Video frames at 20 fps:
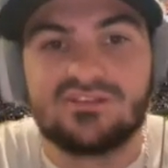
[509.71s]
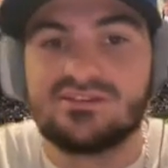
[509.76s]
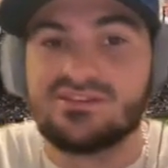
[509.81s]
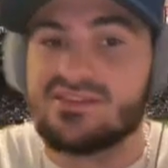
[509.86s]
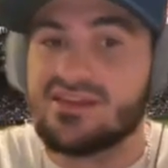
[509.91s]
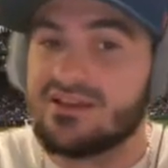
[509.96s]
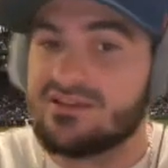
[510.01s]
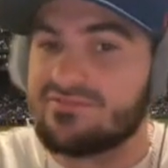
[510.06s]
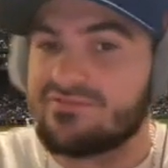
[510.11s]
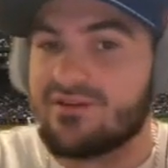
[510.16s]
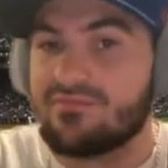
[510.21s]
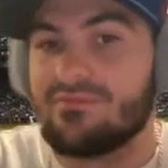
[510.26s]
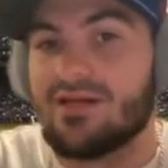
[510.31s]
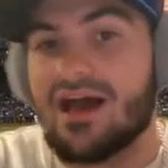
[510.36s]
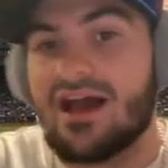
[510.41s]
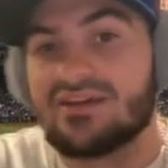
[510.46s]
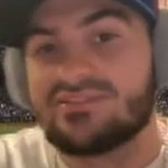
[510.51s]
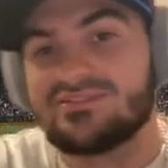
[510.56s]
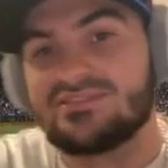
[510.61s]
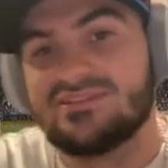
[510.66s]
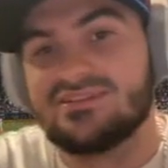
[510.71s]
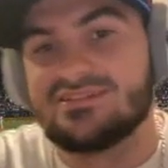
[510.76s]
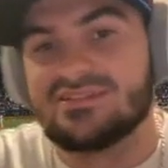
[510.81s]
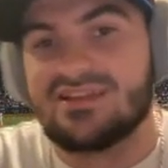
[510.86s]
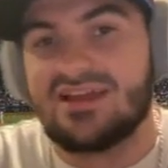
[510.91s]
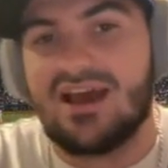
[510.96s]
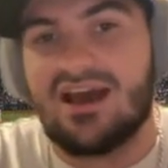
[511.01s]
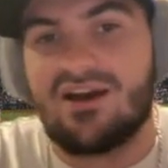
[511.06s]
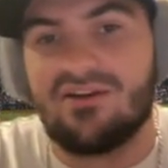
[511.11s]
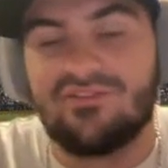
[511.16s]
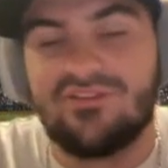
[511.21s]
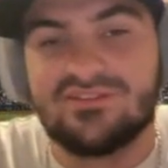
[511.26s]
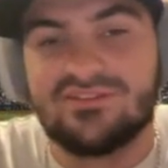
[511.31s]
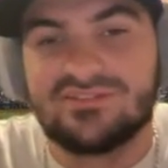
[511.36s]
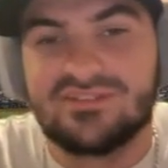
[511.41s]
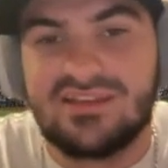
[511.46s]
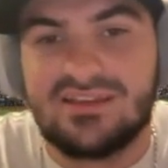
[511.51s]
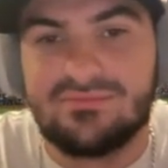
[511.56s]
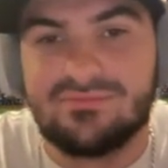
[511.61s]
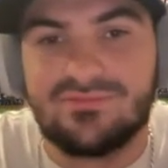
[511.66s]
to think from last season how this
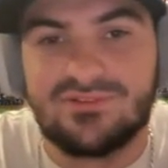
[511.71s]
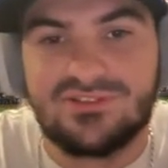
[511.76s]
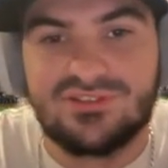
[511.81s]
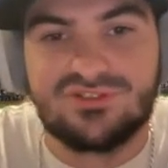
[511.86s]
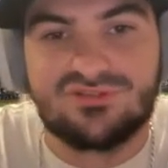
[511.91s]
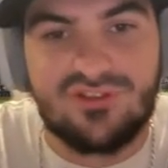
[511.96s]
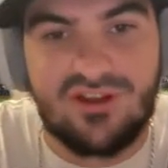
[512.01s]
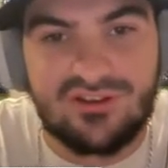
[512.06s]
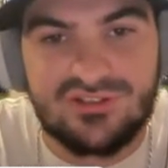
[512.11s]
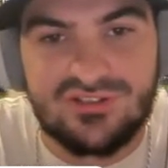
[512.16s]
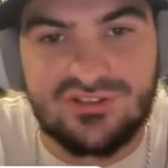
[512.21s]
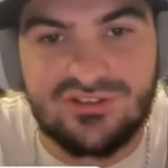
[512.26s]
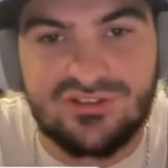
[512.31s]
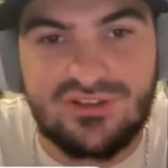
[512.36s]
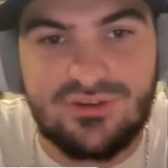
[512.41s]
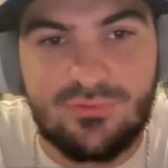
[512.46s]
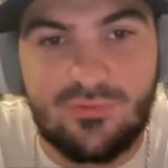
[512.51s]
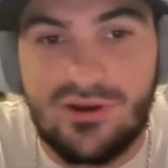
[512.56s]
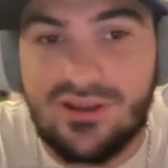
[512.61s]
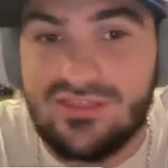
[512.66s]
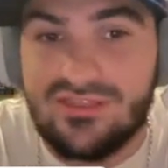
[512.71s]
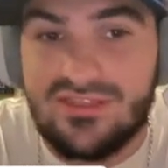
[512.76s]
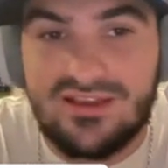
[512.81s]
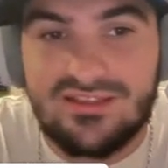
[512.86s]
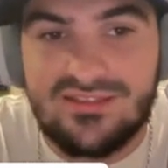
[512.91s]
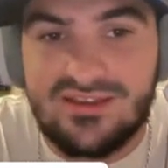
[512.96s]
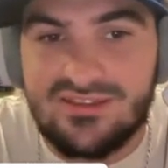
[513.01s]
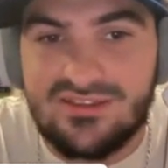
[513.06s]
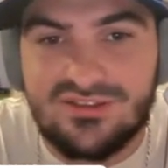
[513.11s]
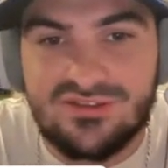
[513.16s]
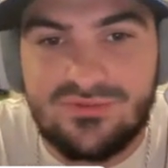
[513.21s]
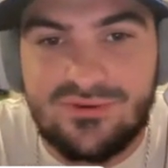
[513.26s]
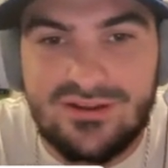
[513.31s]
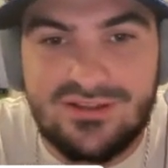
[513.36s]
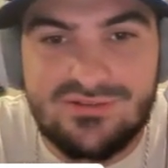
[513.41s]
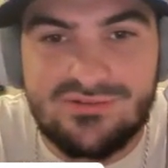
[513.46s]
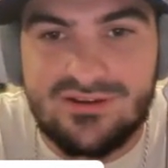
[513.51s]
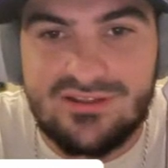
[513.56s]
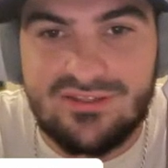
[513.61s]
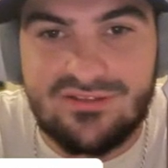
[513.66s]
team was structured, you wouldn't think that the
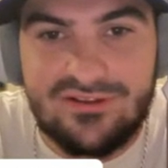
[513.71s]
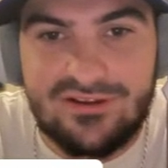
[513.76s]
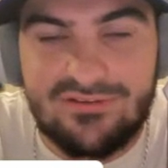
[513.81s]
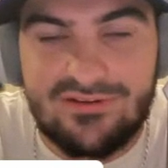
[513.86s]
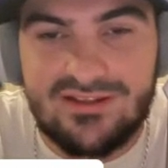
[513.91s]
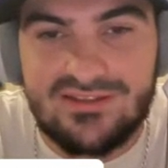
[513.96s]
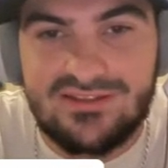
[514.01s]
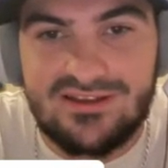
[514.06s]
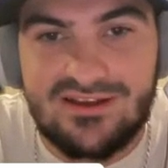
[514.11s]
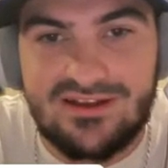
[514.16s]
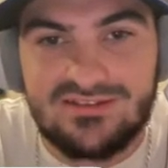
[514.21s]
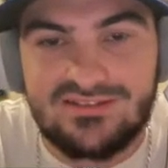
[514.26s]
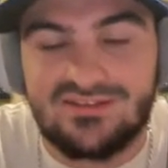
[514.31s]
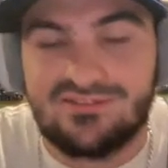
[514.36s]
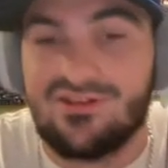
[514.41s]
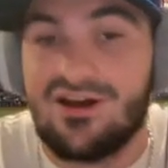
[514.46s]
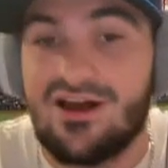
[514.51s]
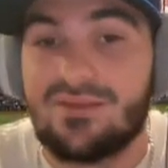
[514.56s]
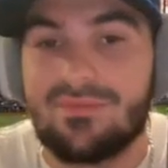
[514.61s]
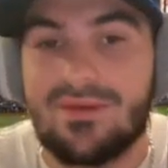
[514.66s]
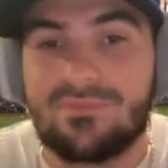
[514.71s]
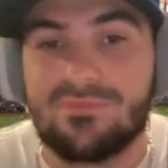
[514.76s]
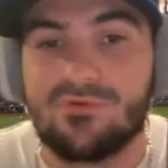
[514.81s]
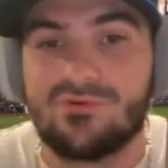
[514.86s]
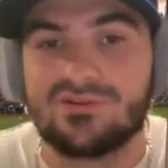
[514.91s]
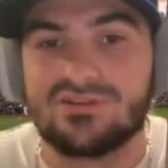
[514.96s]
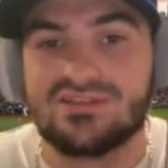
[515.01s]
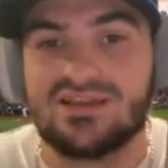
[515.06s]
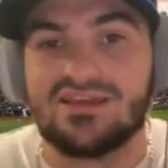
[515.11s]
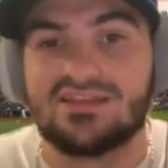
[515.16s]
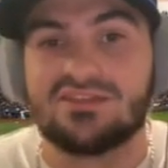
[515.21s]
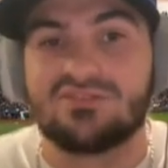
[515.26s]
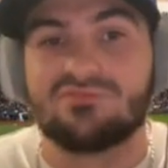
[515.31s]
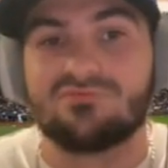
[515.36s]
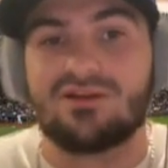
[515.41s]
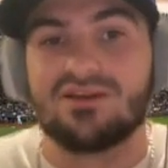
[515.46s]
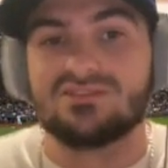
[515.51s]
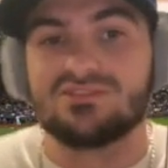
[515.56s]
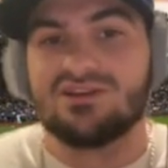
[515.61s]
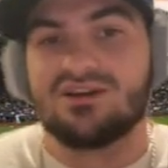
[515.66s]
2023 Red Sox, a lot of people were saying that the
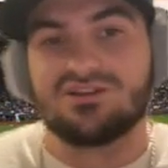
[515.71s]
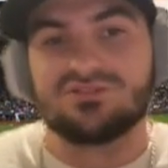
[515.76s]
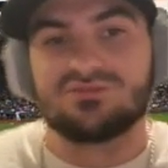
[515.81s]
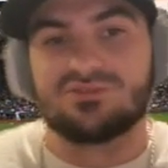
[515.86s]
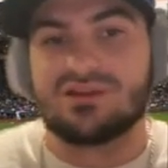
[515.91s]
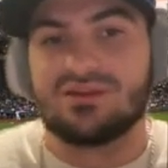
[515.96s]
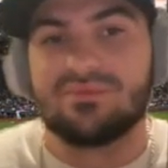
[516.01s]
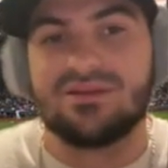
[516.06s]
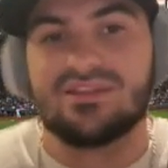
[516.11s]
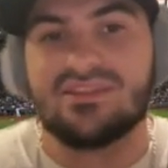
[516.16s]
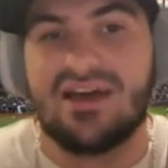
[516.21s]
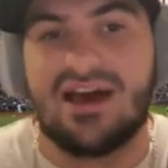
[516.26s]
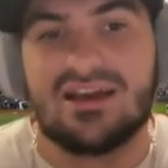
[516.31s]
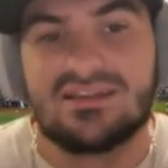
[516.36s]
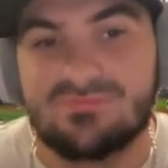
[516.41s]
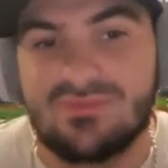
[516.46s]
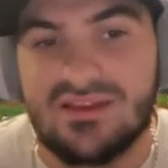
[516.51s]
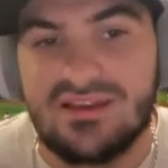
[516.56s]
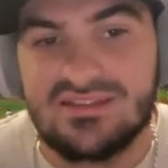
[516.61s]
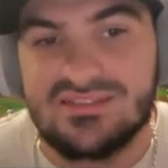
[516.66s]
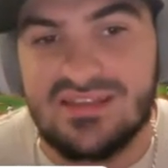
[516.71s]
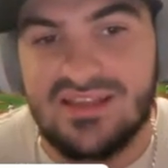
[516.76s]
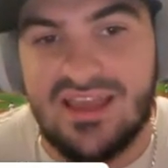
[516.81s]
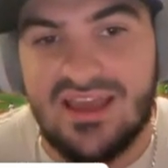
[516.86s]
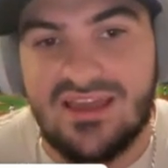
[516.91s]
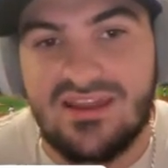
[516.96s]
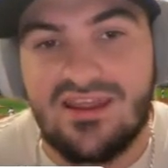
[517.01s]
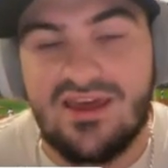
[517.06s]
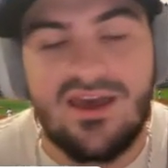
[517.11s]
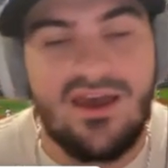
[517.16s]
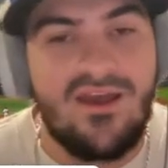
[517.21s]
Red Sox were going to be in last place again.